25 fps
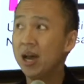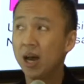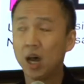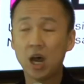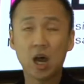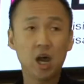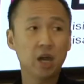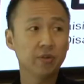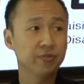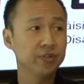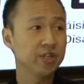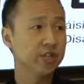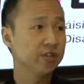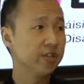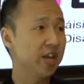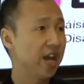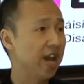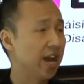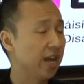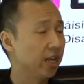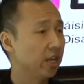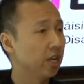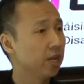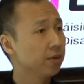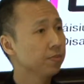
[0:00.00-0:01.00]
After
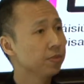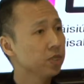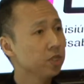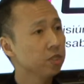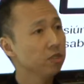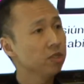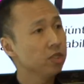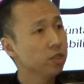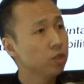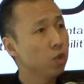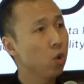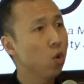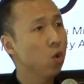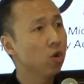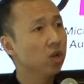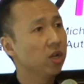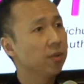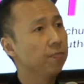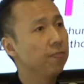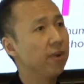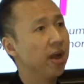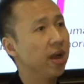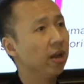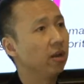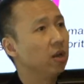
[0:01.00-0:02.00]
that, I'm going to talk
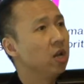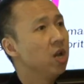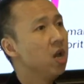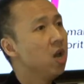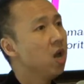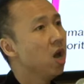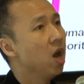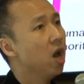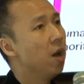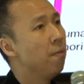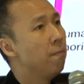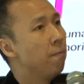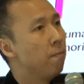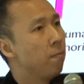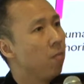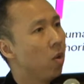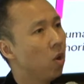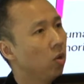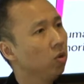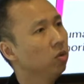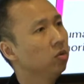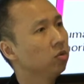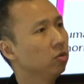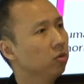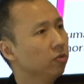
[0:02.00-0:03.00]
about a
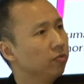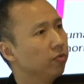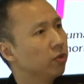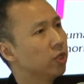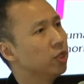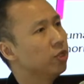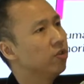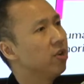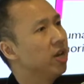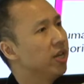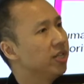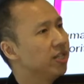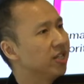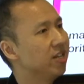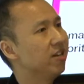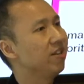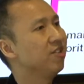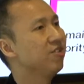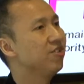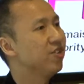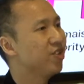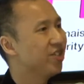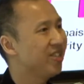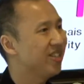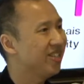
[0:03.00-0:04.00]
model for trying to
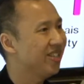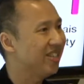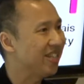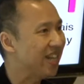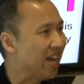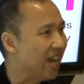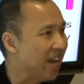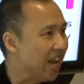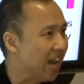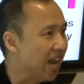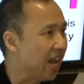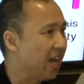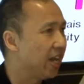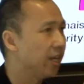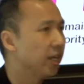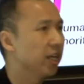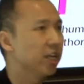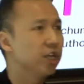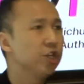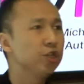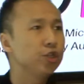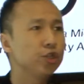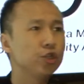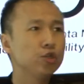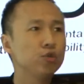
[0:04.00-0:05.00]
understand
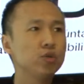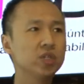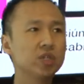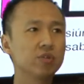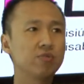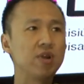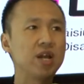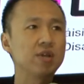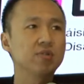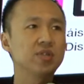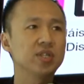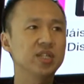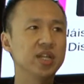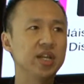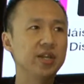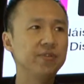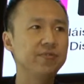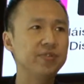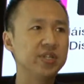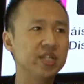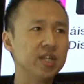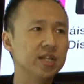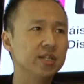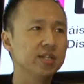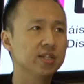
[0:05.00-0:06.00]
issues around
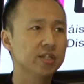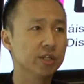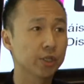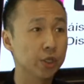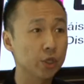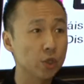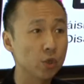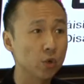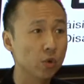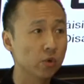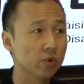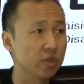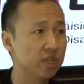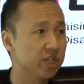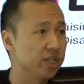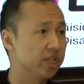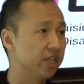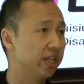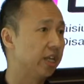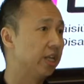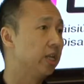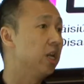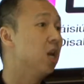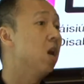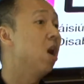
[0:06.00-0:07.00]
safety and
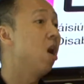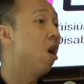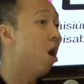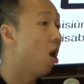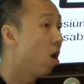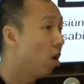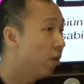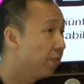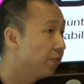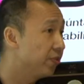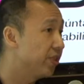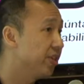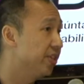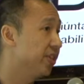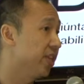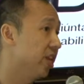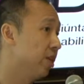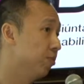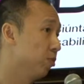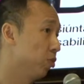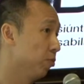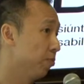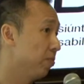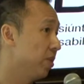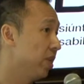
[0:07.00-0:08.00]
security of
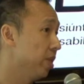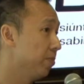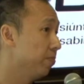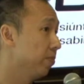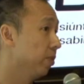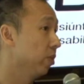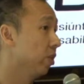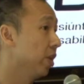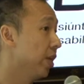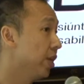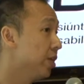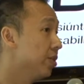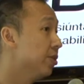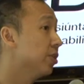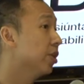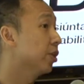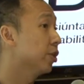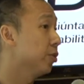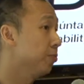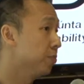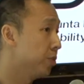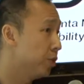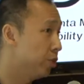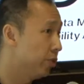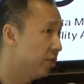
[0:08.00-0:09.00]
disabled people in the
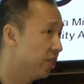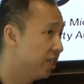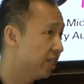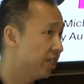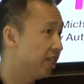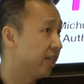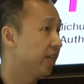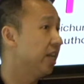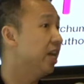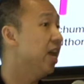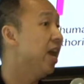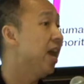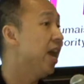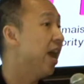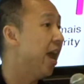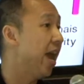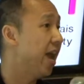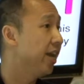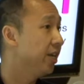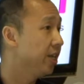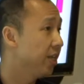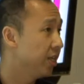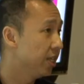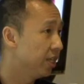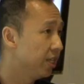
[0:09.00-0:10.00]
community
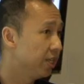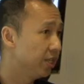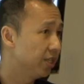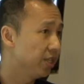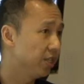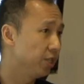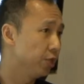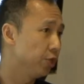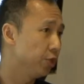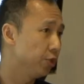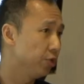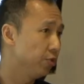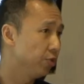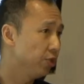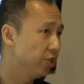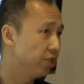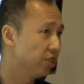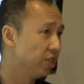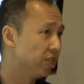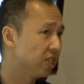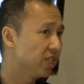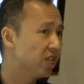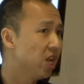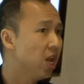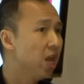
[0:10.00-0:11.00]
and in
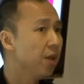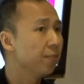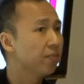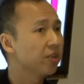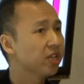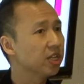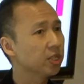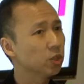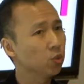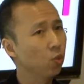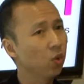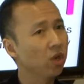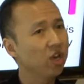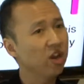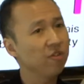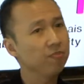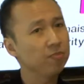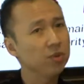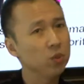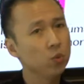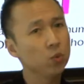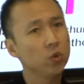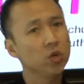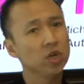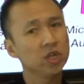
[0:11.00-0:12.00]
institutions. Because what I've
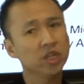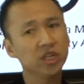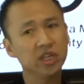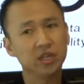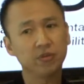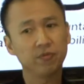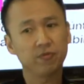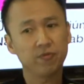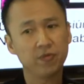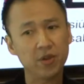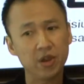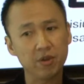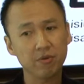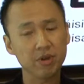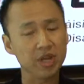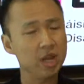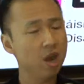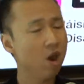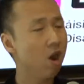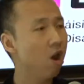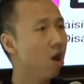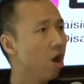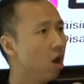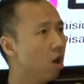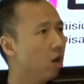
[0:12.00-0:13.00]
been working very
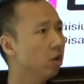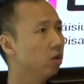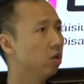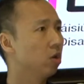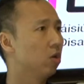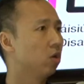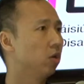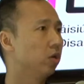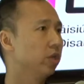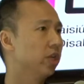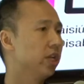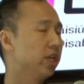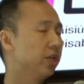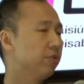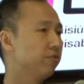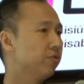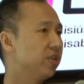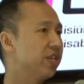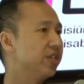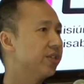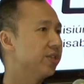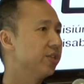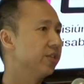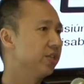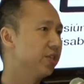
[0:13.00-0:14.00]
hard on in
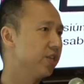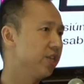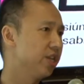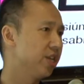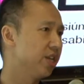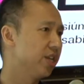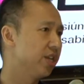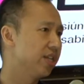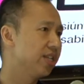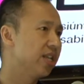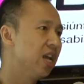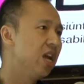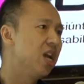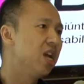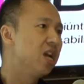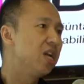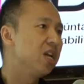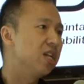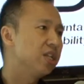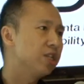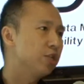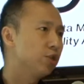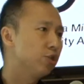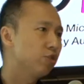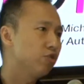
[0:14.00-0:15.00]
recent years
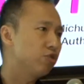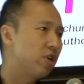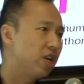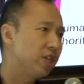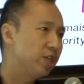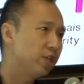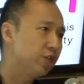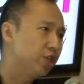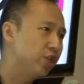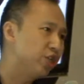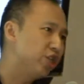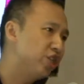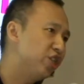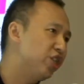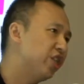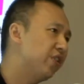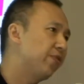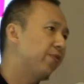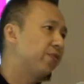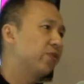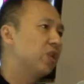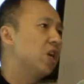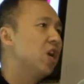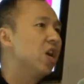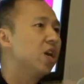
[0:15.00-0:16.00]
is to try to
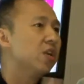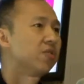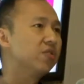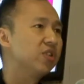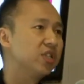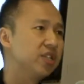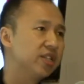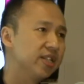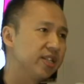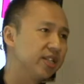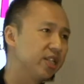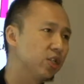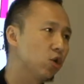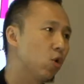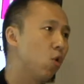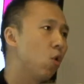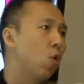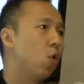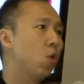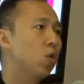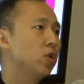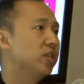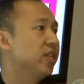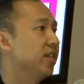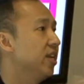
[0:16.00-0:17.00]
shift the
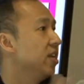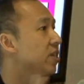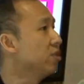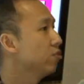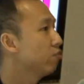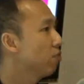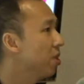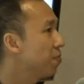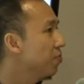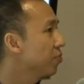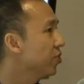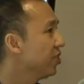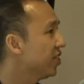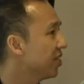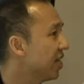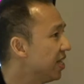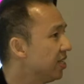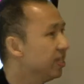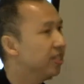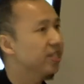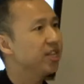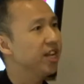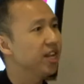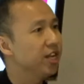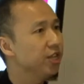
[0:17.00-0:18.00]
discourse and the
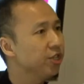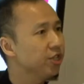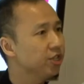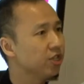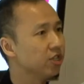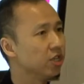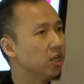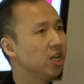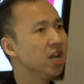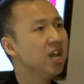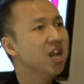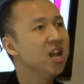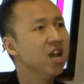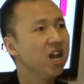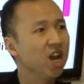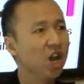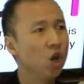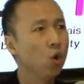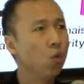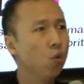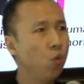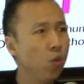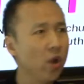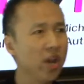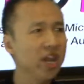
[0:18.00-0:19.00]
representation
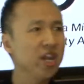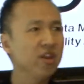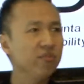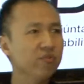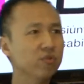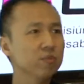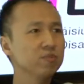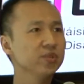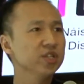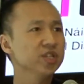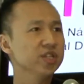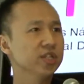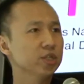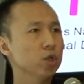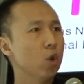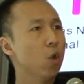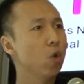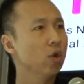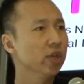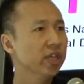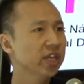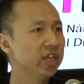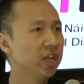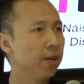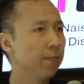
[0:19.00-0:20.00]
away from just
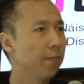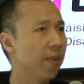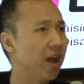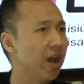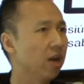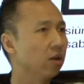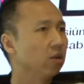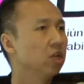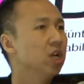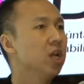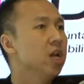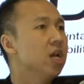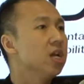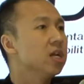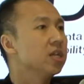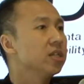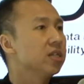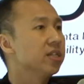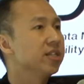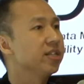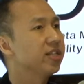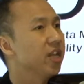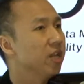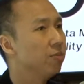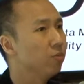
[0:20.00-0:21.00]
talking about
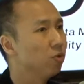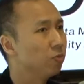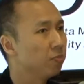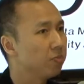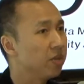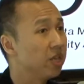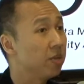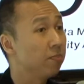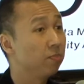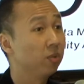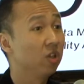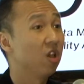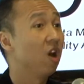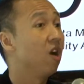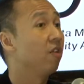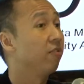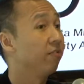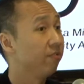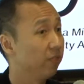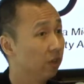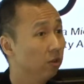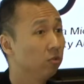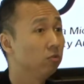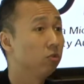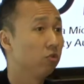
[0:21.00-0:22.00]
disabled people are
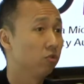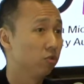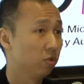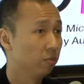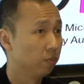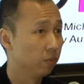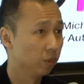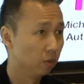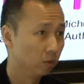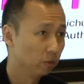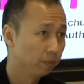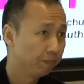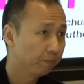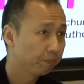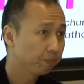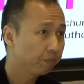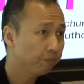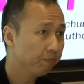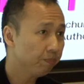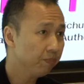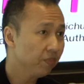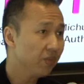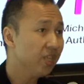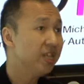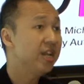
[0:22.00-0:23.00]
vulnerable
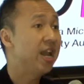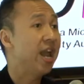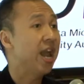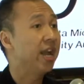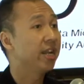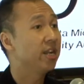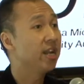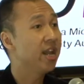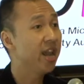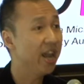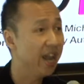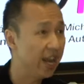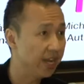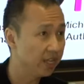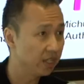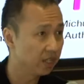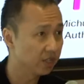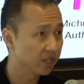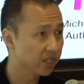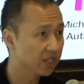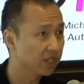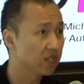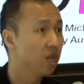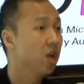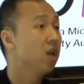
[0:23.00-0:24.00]
and
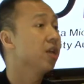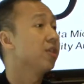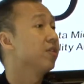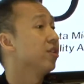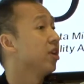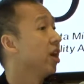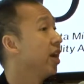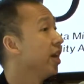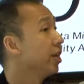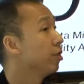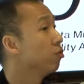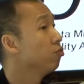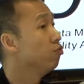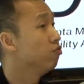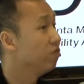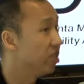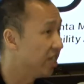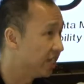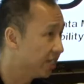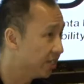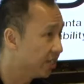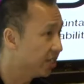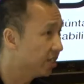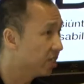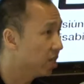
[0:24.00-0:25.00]
hence they are at
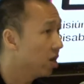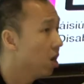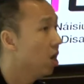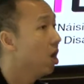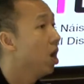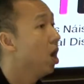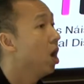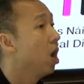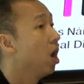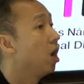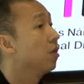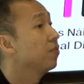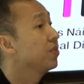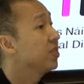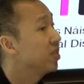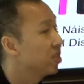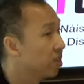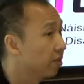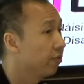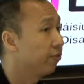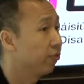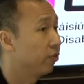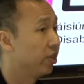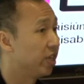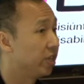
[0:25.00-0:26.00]
risk of
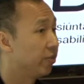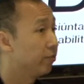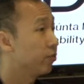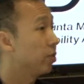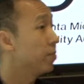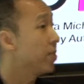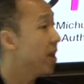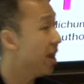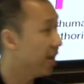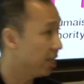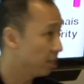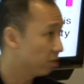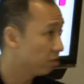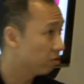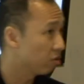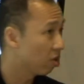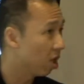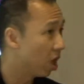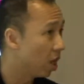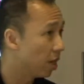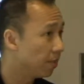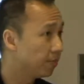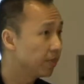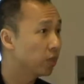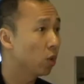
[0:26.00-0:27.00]
suffering from hate
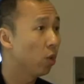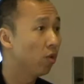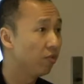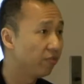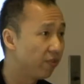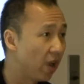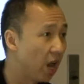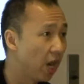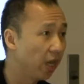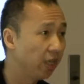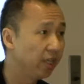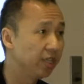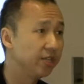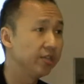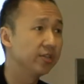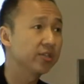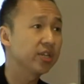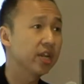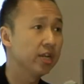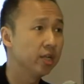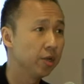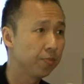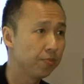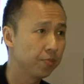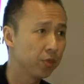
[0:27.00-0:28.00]
crimes or violence
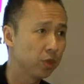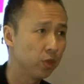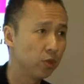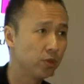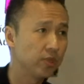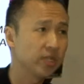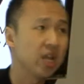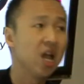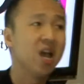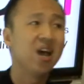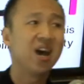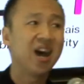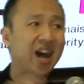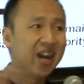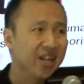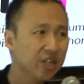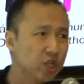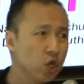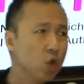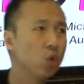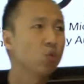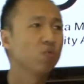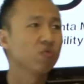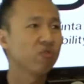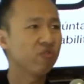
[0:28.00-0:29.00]
and abuse. I
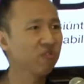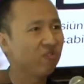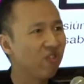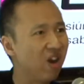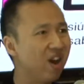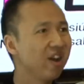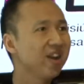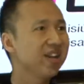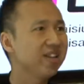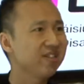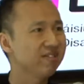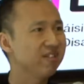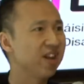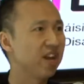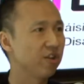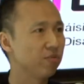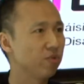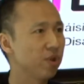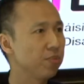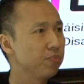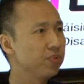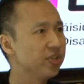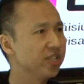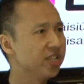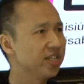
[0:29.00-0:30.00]
don't find that
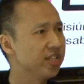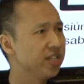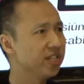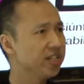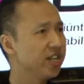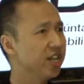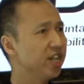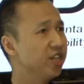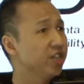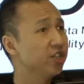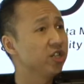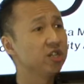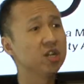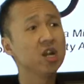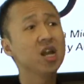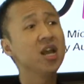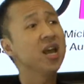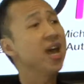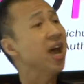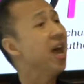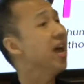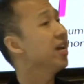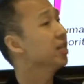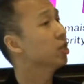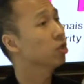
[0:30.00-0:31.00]
representation
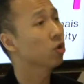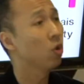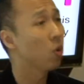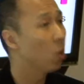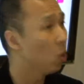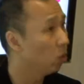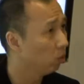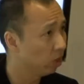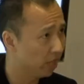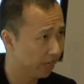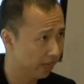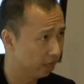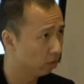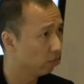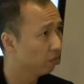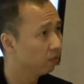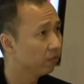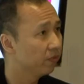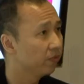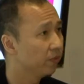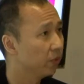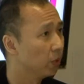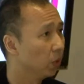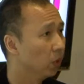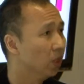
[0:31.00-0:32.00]
at all
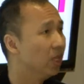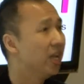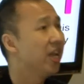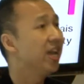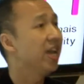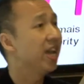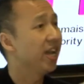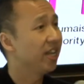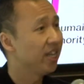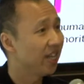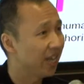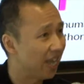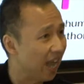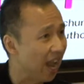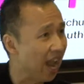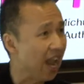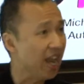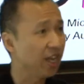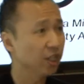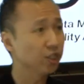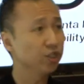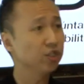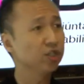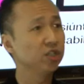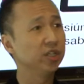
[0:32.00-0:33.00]
helpful, and it
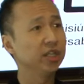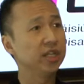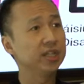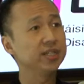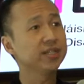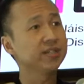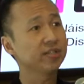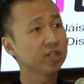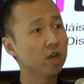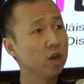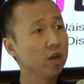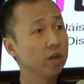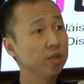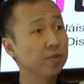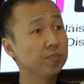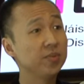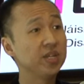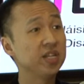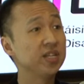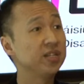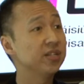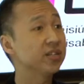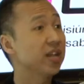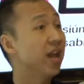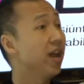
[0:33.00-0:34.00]
actually
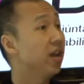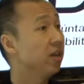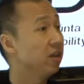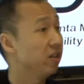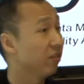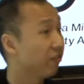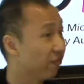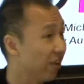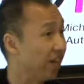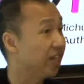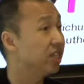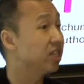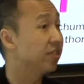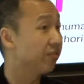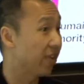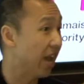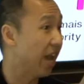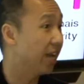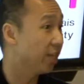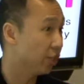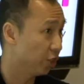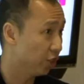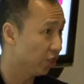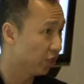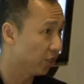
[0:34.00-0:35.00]
stymies effective
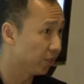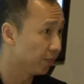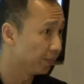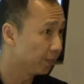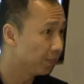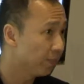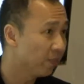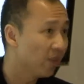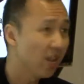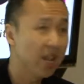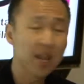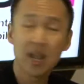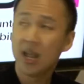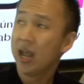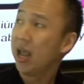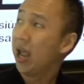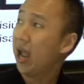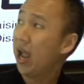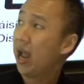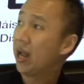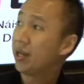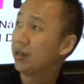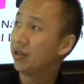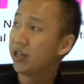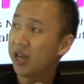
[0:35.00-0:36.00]
action.
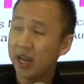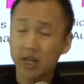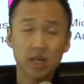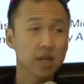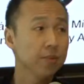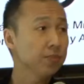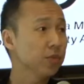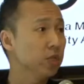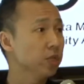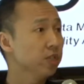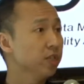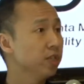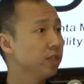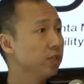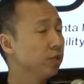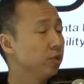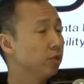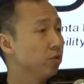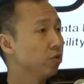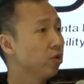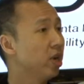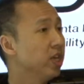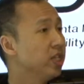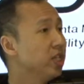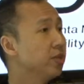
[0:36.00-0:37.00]
And then I'm going to
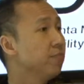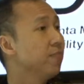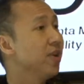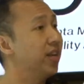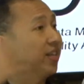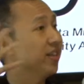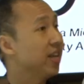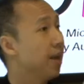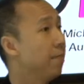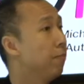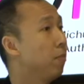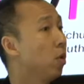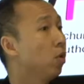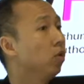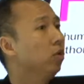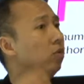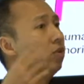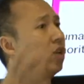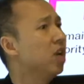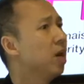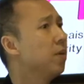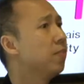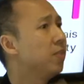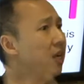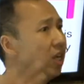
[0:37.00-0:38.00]
try to make that model
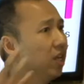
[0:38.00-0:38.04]
come